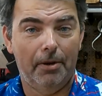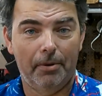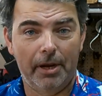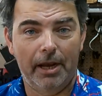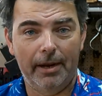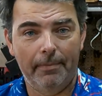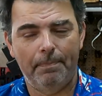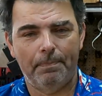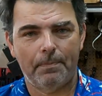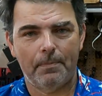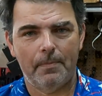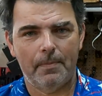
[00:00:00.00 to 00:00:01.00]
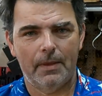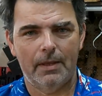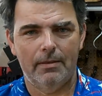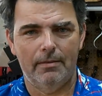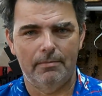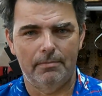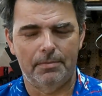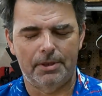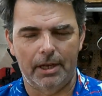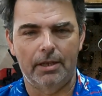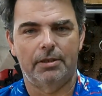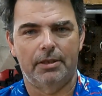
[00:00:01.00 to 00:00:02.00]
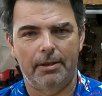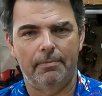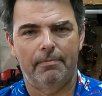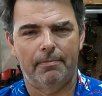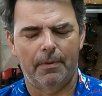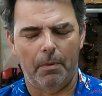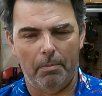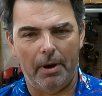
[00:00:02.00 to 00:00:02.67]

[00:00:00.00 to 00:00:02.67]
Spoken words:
okay? Seriously, from the